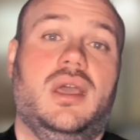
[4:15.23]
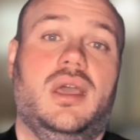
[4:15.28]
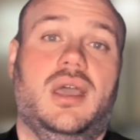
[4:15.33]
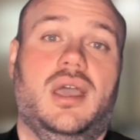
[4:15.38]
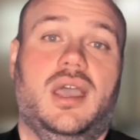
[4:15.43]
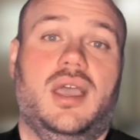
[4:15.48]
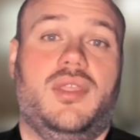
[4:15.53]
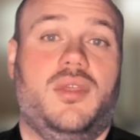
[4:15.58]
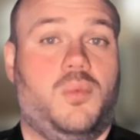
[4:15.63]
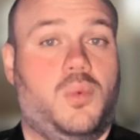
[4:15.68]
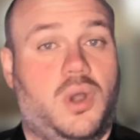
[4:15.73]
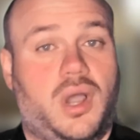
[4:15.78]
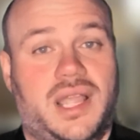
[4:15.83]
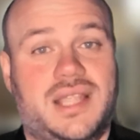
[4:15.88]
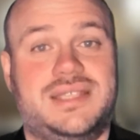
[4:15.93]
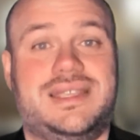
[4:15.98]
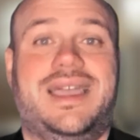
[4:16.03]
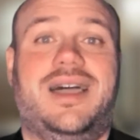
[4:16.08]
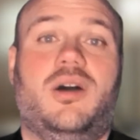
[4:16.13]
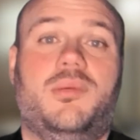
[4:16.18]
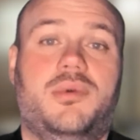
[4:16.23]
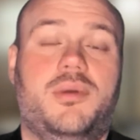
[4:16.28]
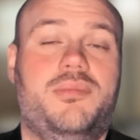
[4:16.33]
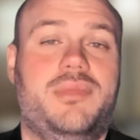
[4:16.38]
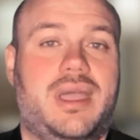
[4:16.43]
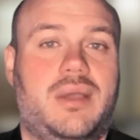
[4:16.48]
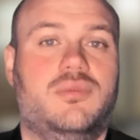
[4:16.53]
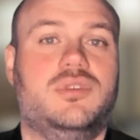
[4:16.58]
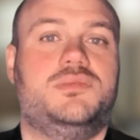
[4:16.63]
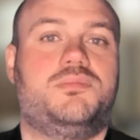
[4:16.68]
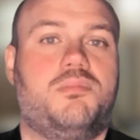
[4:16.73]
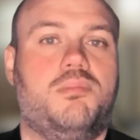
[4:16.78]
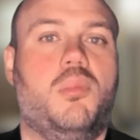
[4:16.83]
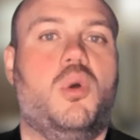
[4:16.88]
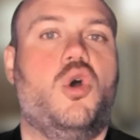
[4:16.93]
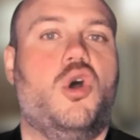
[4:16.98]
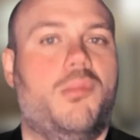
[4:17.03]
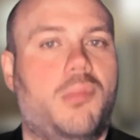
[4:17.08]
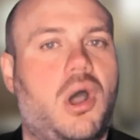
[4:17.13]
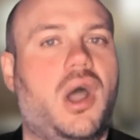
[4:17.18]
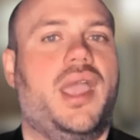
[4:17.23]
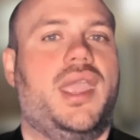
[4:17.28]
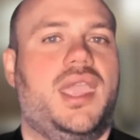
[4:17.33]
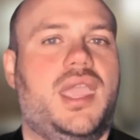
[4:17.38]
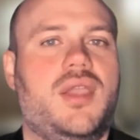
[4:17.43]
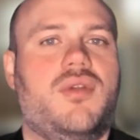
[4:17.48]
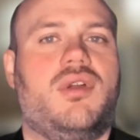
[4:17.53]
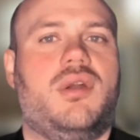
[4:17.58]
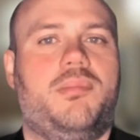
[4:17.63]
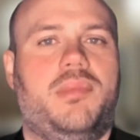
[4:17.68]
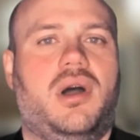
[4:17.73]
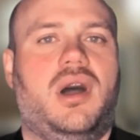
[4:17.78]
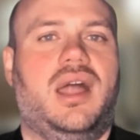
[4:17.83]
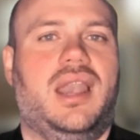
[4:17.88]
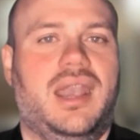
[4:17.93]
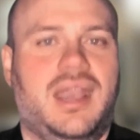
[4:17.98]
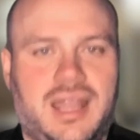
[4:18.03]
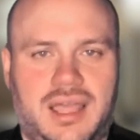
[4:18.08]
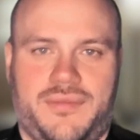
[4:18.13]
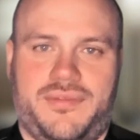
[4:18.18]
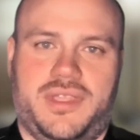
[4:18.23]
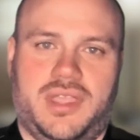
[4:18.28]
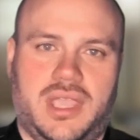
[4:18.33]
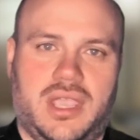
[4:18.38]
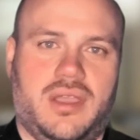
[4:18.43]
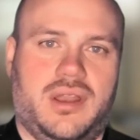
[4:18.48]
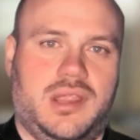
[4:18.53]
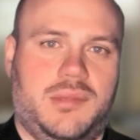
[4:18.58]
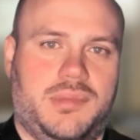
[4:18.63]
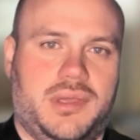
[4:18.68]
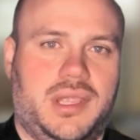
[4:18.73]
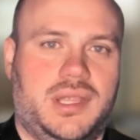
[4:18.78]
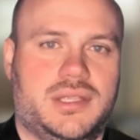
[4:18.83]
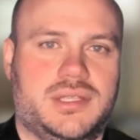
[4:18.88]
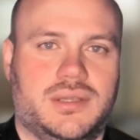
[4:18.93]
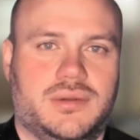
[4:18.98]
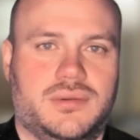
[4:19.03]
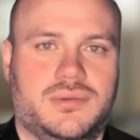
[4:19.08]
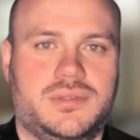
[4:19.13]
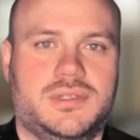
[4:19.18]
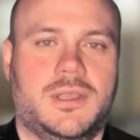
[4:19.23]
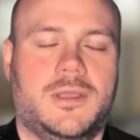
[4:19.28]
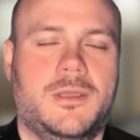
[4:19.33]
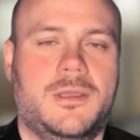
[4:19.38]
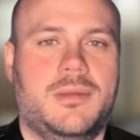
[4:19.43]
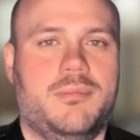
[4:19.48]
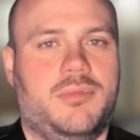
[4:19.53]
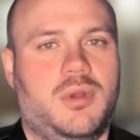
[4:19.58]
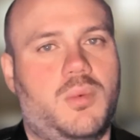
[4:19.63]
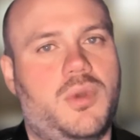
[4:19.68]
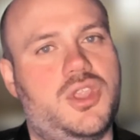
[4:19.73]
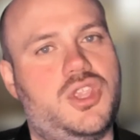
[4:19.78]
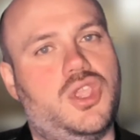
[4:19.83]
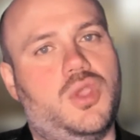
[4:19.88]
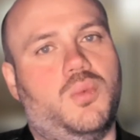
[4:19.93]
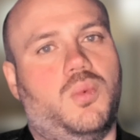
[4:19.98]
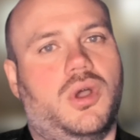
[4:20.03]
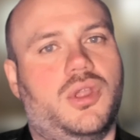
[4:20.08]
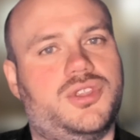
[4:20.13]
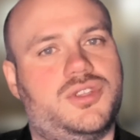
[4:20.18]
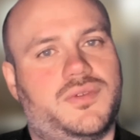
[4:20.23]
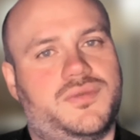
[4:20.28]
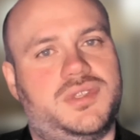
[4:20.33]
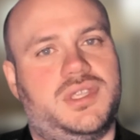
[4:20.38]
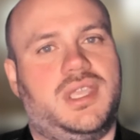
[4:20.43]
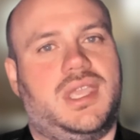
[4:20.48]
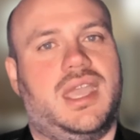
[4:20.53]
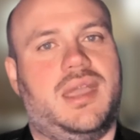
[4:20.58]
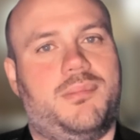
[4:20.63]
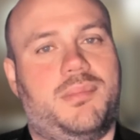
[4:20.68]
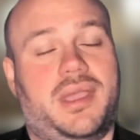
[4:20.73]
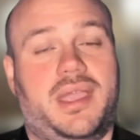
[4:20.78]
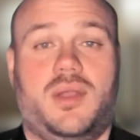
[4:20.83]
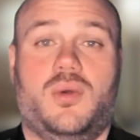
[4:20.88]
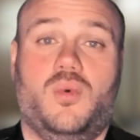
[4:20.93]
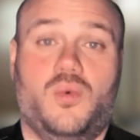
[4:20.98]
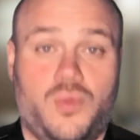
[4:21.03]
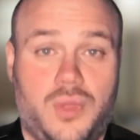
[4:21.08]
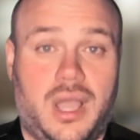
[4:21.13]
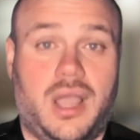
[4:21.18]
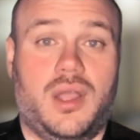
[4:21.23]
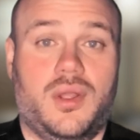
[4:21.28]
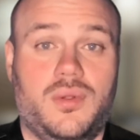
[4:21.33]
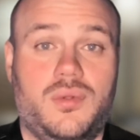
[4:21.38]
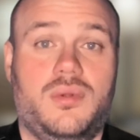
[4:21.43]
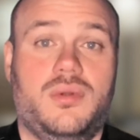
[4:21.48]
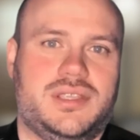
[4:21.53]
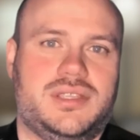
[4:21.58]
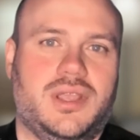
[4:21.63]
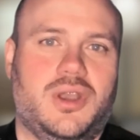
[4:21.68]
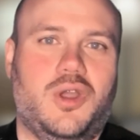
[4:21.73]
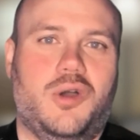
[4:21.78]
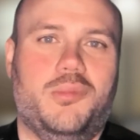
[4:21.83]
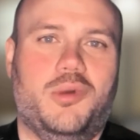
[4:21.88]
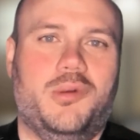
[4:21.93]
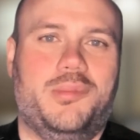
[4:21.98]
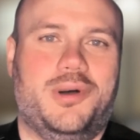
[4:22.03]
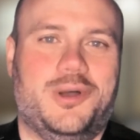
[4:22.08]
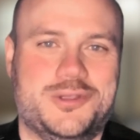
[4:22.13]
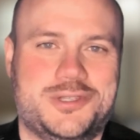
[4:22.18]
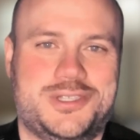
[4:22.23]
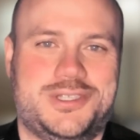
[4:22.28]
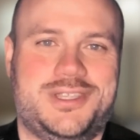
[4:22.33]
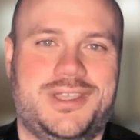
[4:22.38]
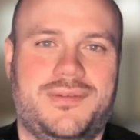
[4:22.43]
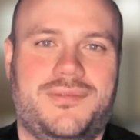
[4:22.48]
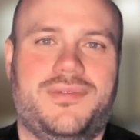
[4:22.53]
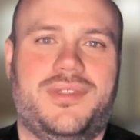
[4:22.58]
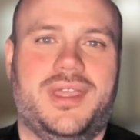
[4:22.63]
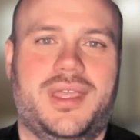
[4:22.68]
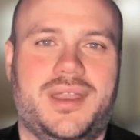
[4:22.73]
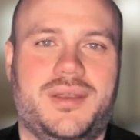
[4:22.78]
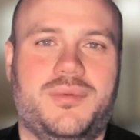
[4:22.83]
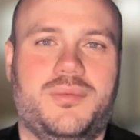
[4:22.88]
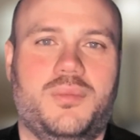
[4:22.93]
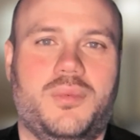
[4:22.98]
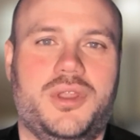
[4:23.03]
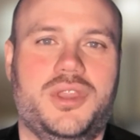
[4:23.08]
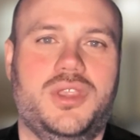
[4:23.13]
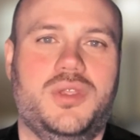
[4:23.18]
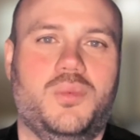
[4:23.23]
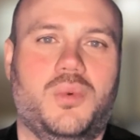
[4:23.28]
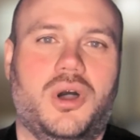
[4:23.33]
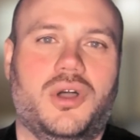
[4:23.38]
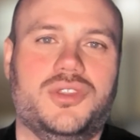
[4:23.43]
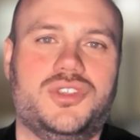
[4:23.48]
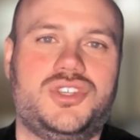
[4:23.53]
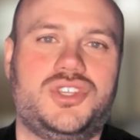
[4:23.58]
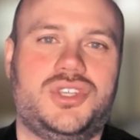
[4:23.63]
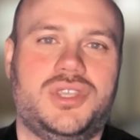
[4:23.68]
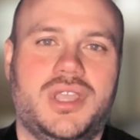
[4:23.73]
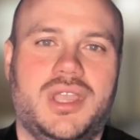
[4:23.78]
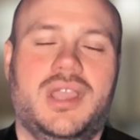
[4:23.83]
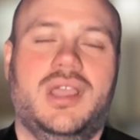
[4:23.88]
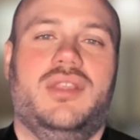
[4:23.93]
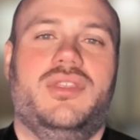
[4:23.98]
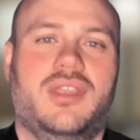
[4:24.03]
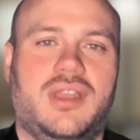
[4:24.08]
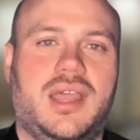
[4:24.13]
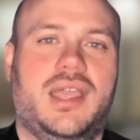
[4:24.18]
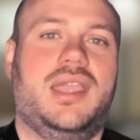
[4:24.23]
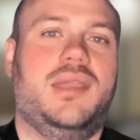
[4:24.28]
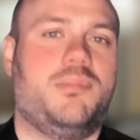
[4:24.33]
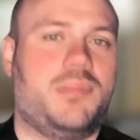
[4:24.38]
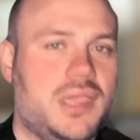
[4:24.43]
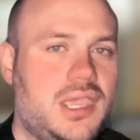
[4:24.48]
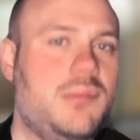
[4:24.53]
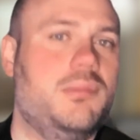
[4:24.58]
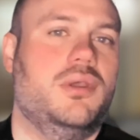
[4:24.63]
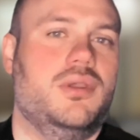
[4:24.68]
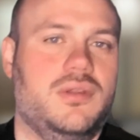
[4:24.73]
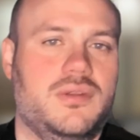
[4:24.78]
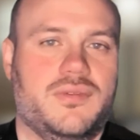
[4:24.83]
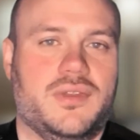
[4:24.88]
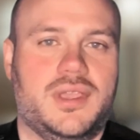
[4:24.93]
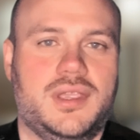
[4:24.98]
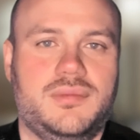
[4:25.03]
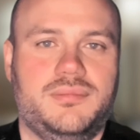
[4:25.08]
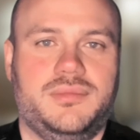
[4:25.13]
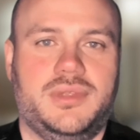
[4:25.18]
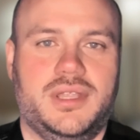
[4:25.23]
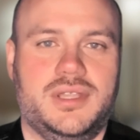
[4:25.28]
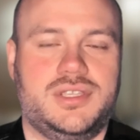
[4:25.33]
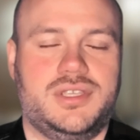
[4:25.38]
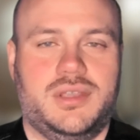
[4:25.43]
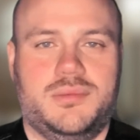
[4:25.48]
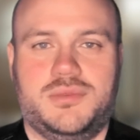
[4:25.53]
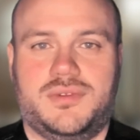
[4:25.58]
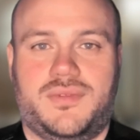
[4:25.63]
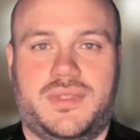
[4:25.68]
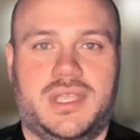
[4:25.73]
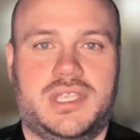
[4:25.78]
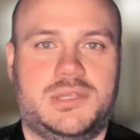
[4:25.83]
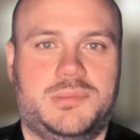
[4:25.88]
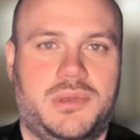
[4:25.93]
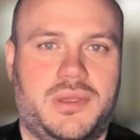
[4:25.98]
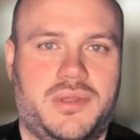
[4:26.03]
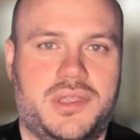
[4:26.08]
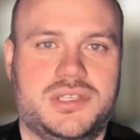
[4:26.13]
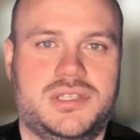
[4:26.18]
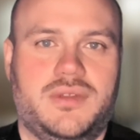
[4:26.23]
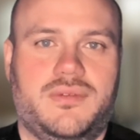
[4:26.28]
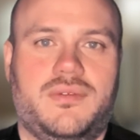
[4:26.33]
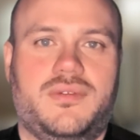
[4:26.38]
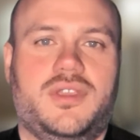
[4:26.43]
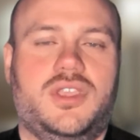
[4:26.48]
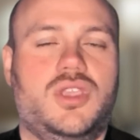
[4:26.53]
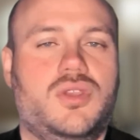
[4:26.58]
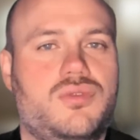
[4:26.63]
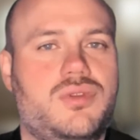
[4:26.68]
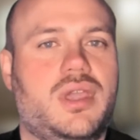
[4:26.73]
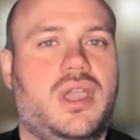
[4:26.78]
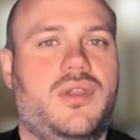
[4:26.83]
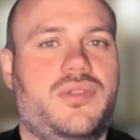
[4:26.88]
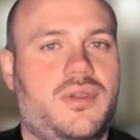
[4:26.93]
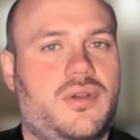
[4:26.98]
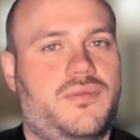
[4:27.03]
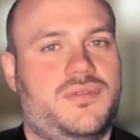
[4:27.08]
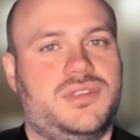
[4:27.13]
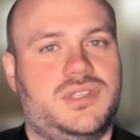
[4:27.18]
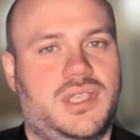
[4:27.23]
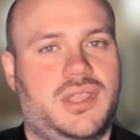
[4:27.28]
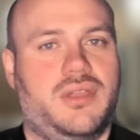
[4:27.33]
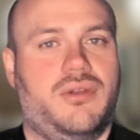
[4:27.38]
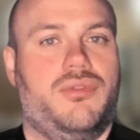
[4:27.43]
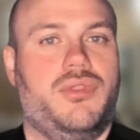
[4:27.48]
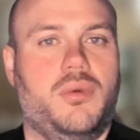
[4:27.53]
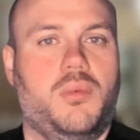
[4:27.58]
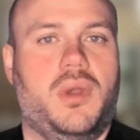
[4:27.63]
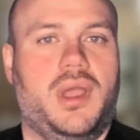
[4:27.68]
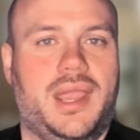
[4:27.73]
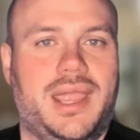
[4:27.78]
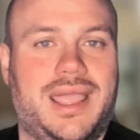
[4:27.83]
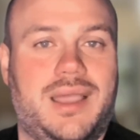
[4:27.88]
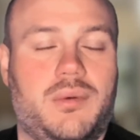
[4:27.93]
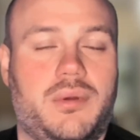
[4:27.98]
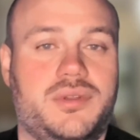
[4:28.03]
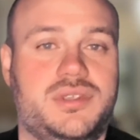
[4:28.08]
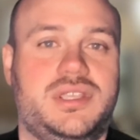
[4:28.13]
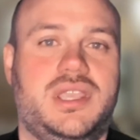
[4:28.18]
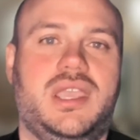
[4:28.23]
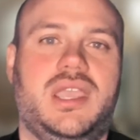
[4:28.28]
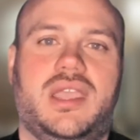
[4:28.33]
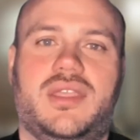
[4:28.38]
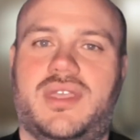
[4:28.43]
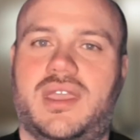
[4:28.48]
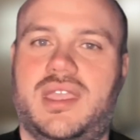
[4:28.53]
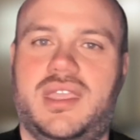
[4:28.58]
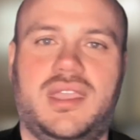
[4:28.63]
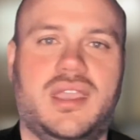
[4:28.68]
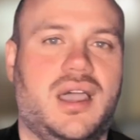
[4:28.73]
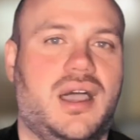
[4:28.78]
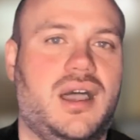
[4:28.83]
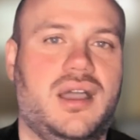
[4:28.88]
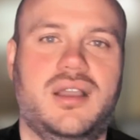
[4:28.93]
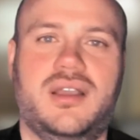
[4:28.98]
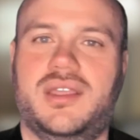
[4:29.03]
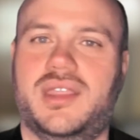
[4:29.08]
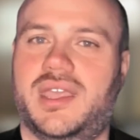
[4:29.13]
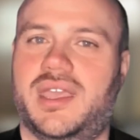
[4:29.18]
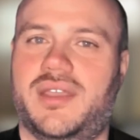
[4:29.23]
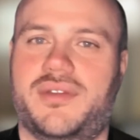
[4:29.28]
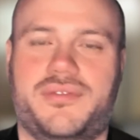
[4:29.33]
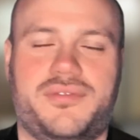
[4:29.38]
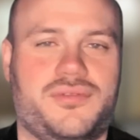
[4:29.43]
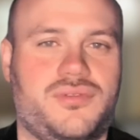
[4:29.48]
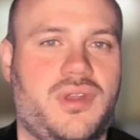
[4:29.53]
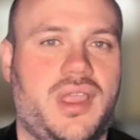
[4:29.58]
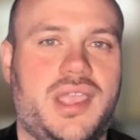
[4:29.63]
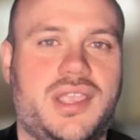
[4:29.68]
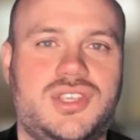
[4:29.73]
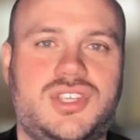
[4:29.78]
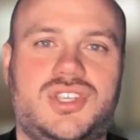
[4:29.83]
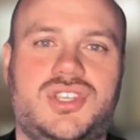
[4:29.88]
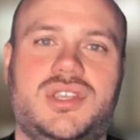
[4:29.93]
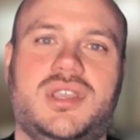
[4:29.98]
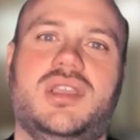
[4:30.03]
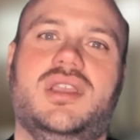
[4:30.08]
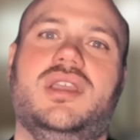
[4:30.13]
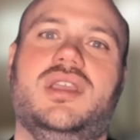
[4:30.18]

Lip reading: the White Album, that was more my era, but I love the early Beatles. But when you watch, obviously, Get Back, although it's a lot more positive than when you watch the Let It Be movie in terms of their spirits and everything, you know that obviously they're on the way out. Whereas here, they're young, they're fresh,